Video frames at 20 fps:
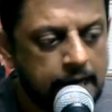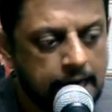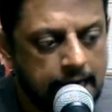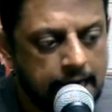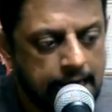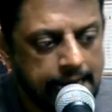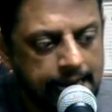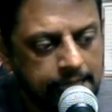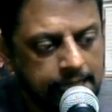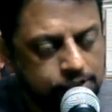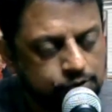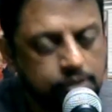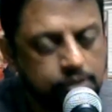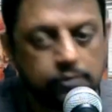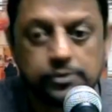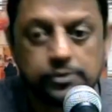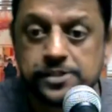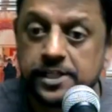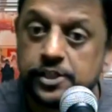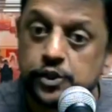I actually
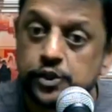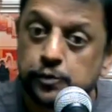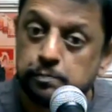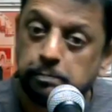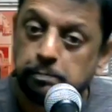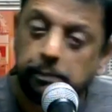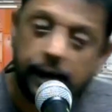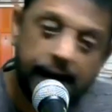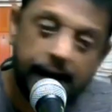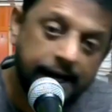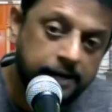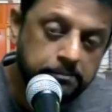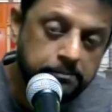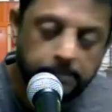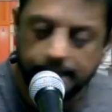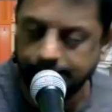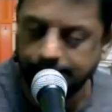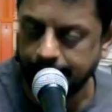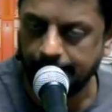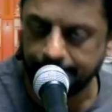was inspired
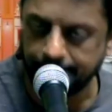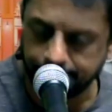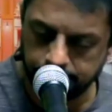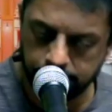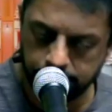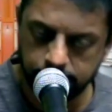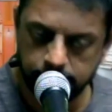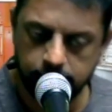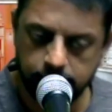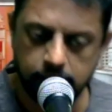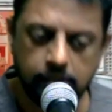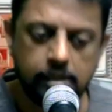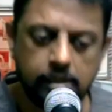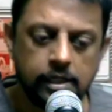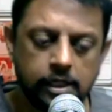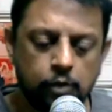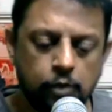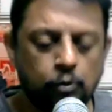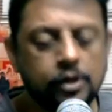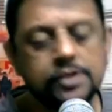by that.
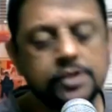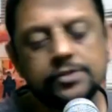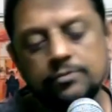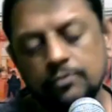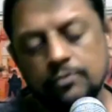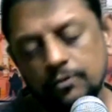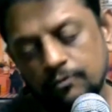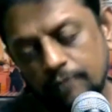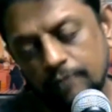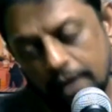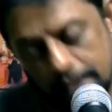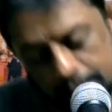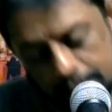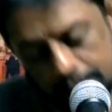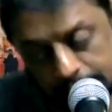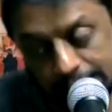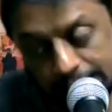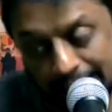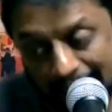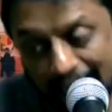Now, what is
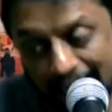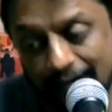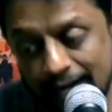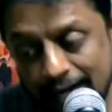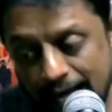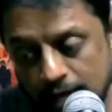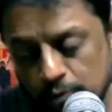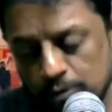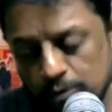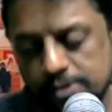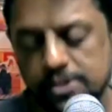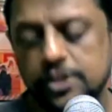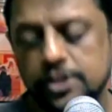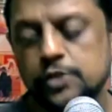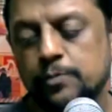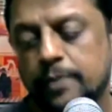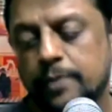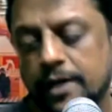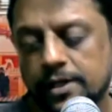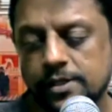in their language,
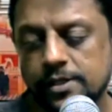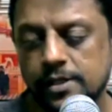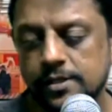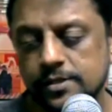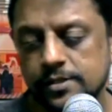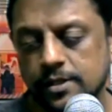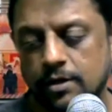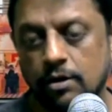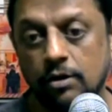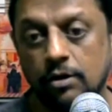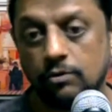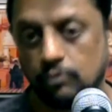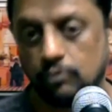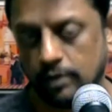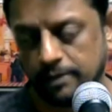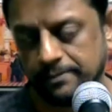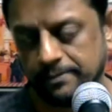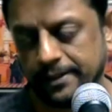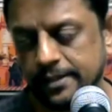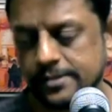inspiration is a wrong
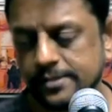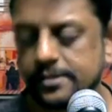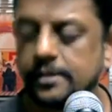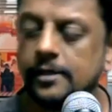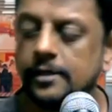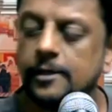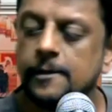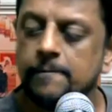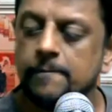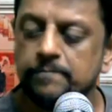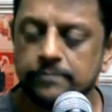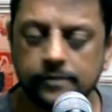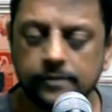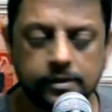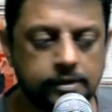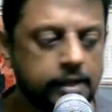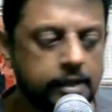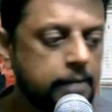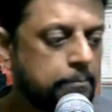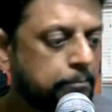word because
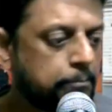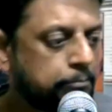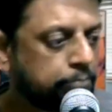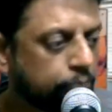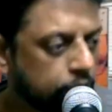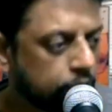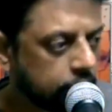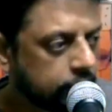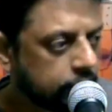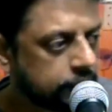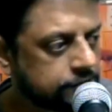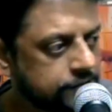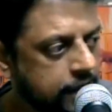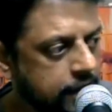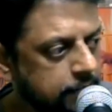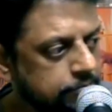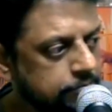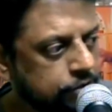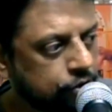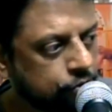they pull the
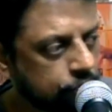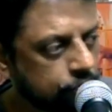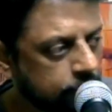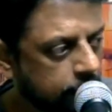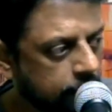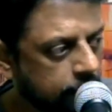same tune,